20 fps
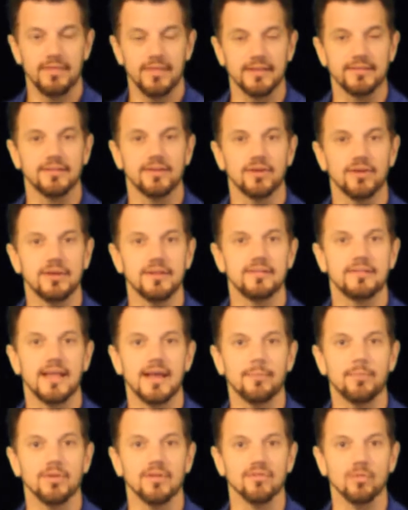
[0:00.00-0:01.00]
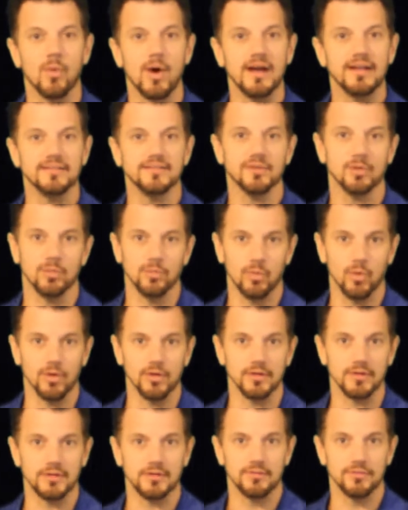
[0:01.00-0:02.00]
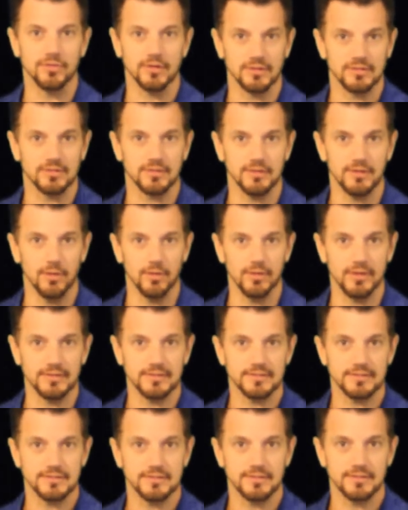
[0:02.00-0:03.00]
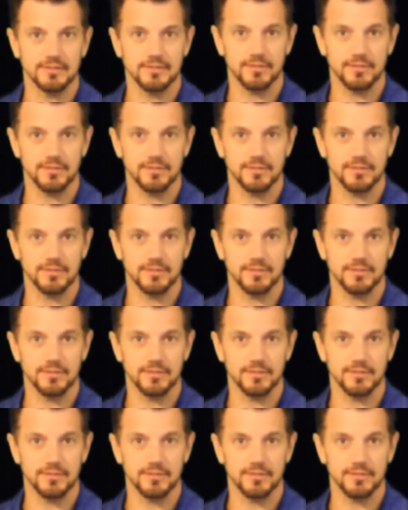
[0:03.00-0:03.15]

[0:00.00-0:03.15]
That's a good example of why it's so important for us to know this.